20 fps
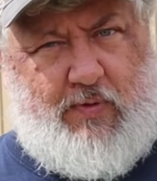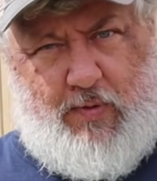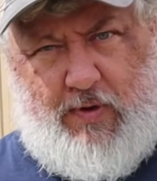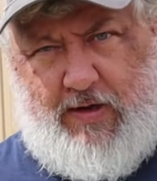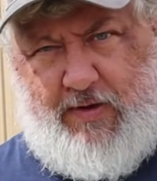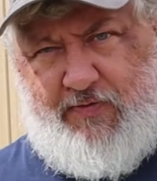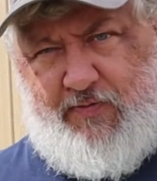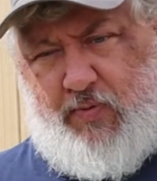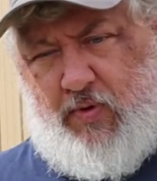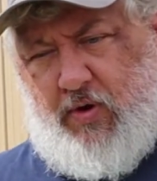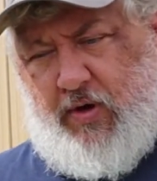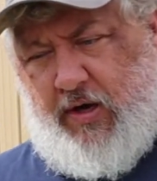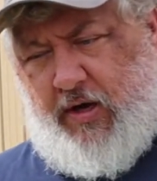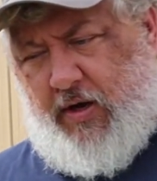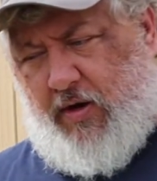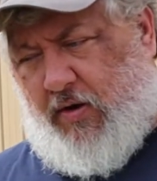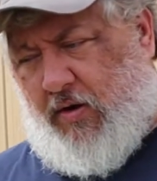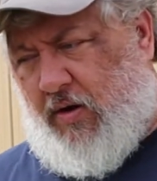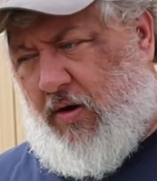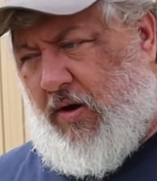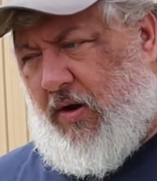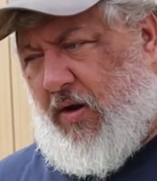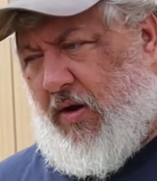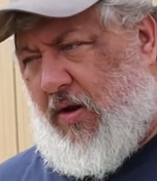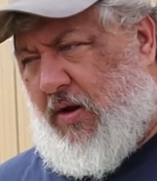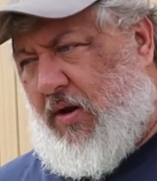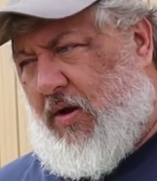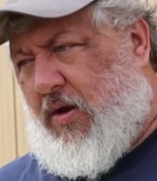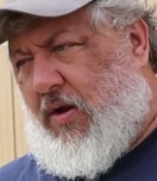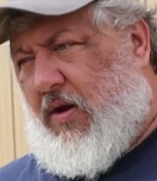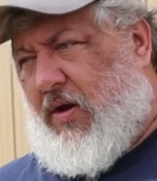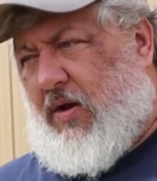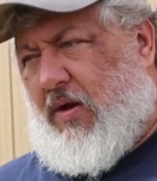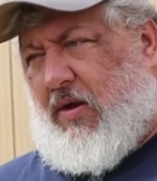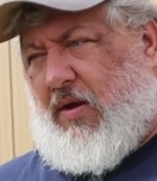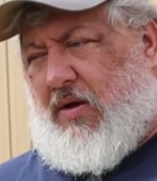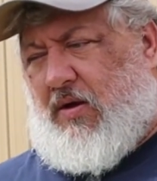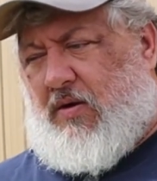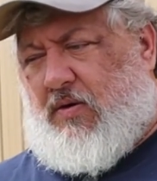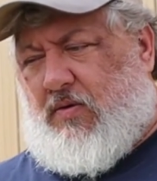of grapes per year,
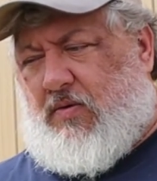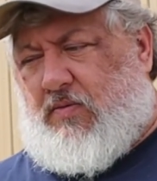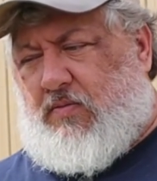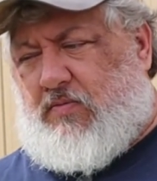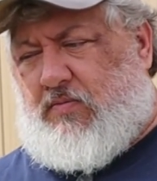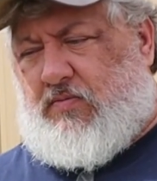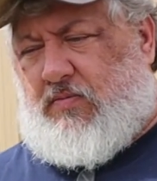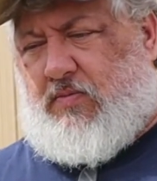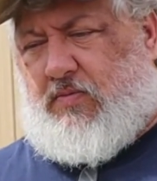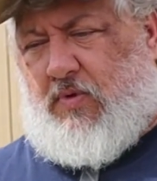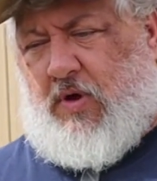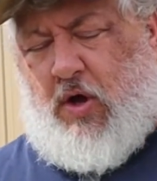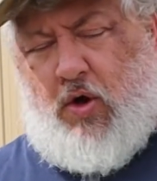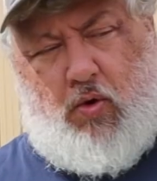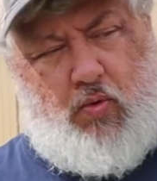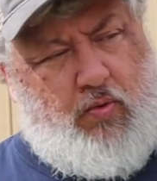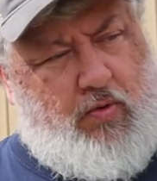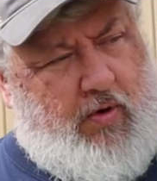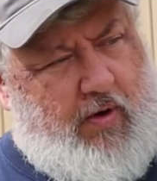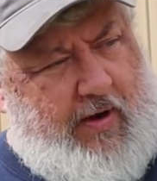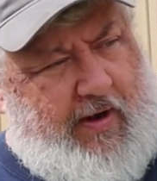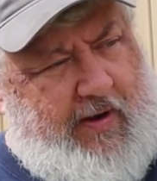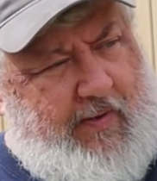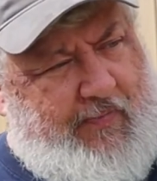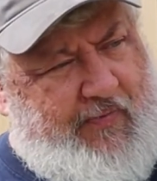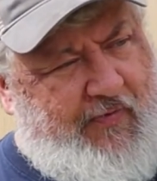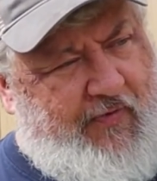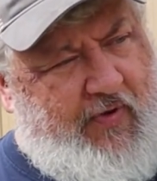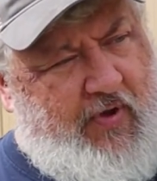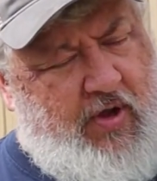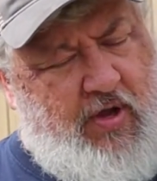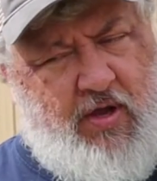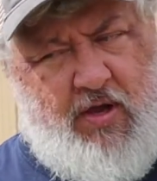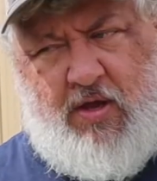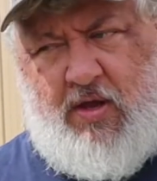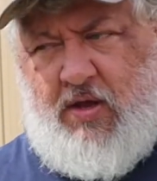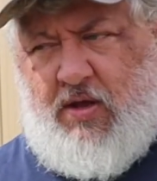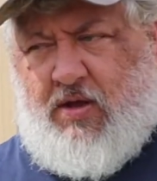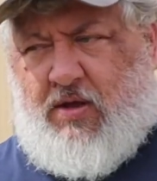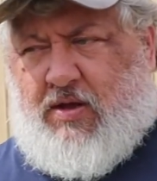um, whole grapes
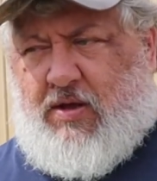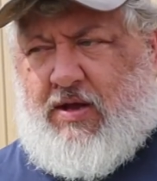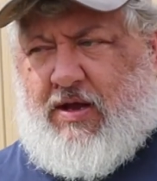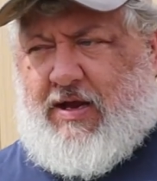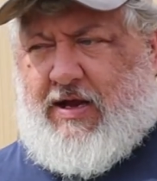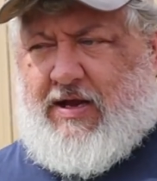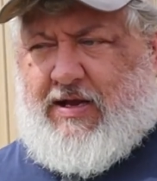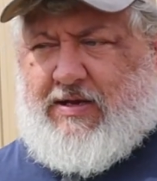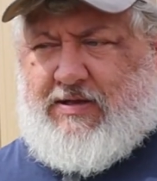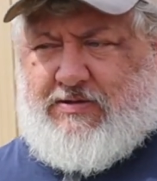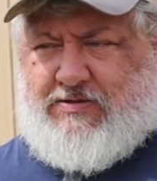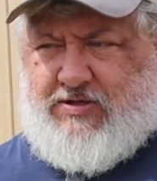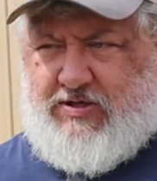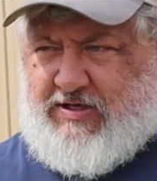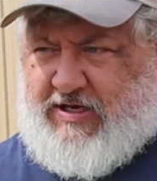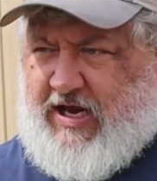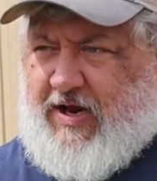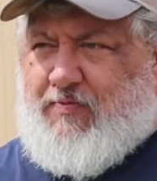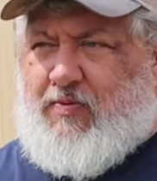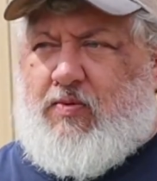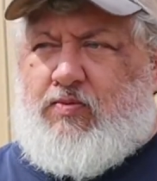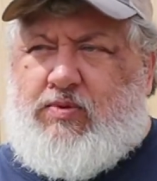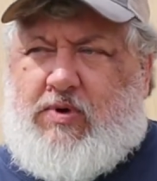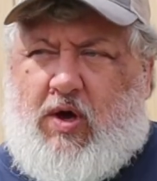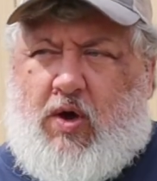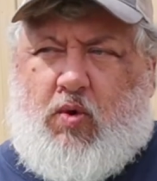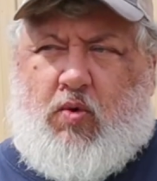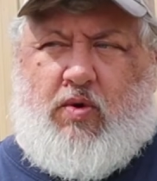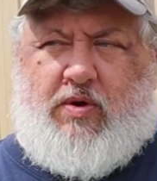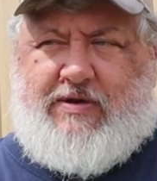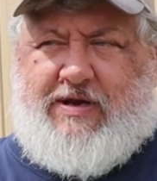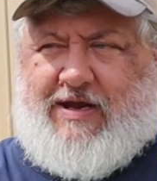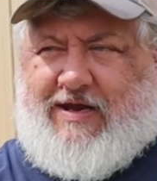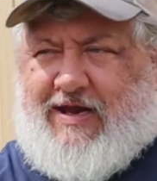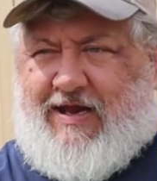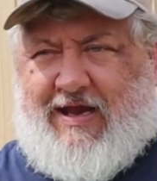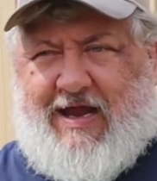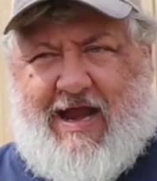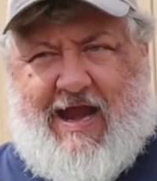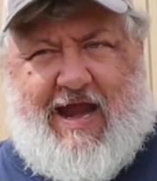and to keep them going they
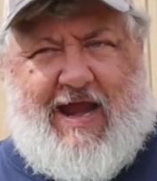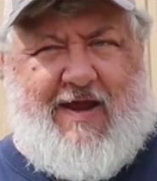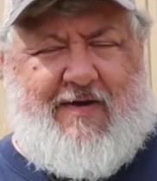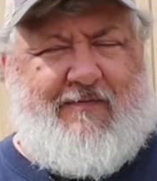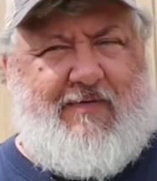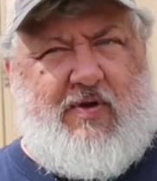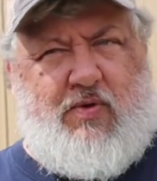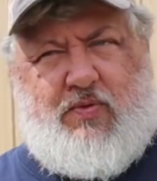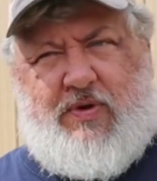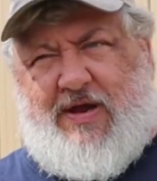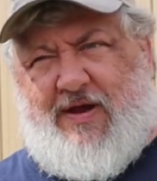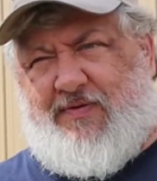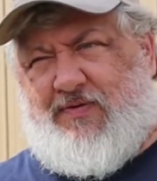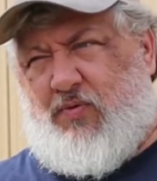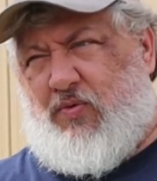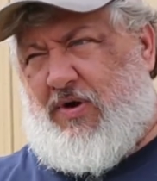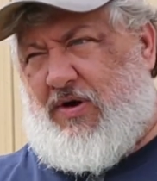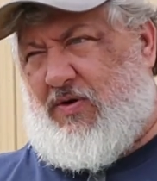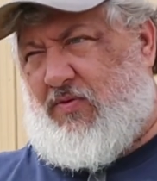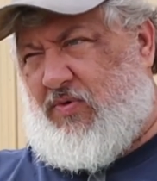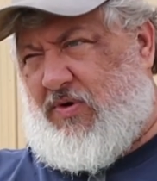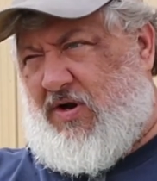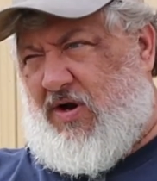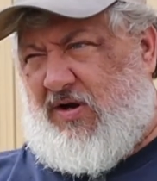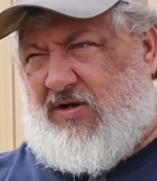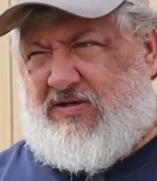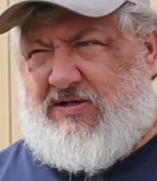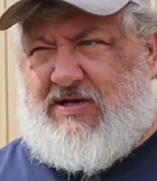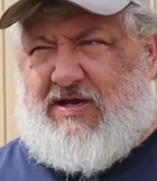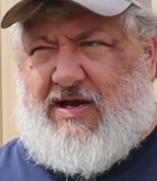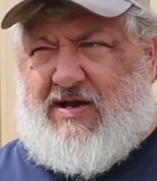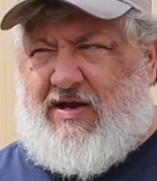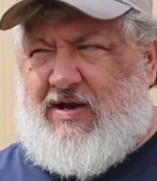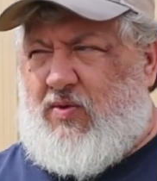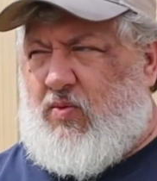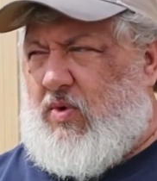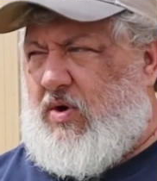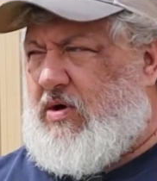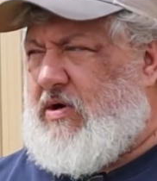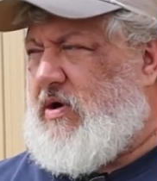get heavy we have to we're, we're constantly out
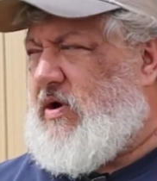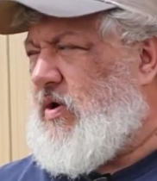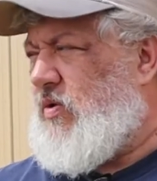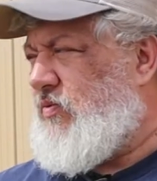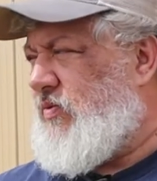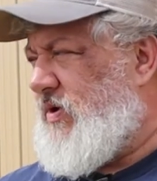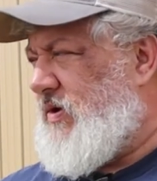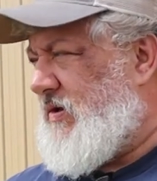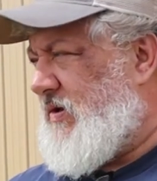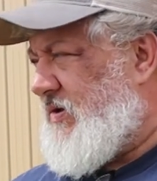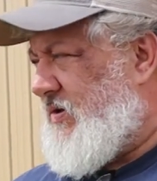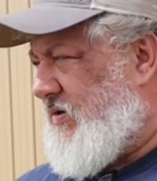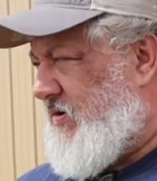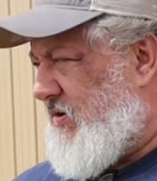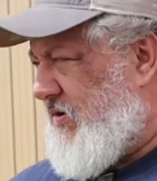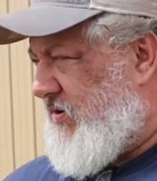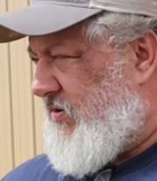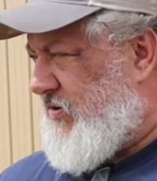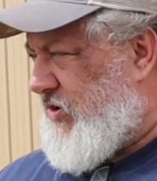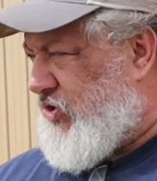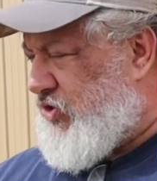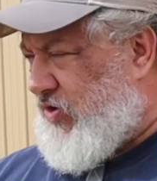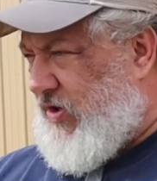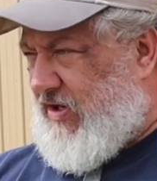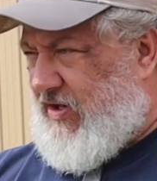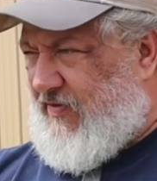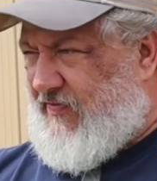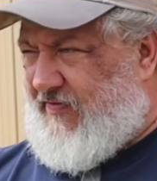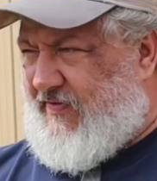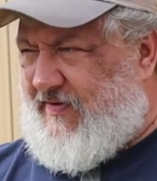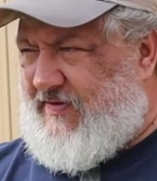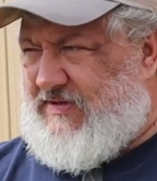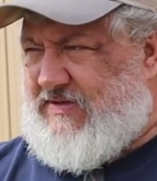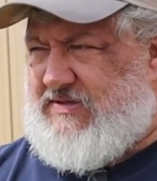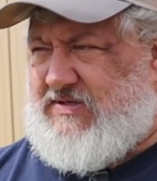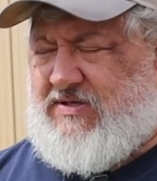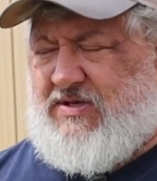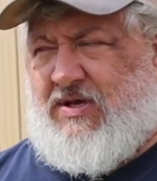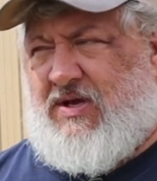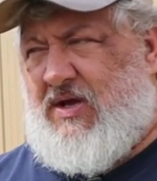here working on the, the, the
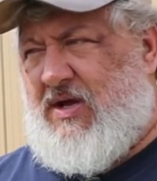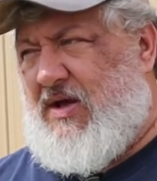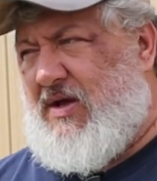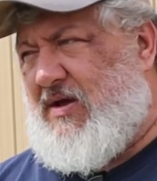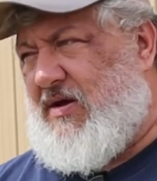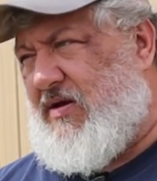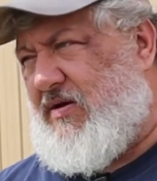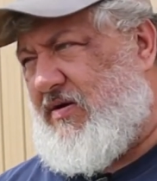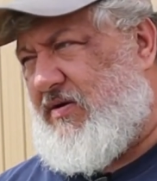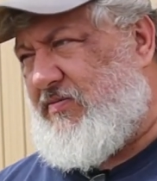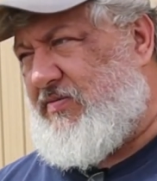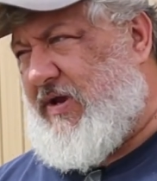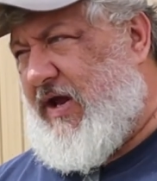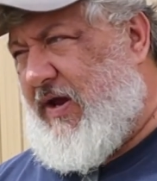trellises um,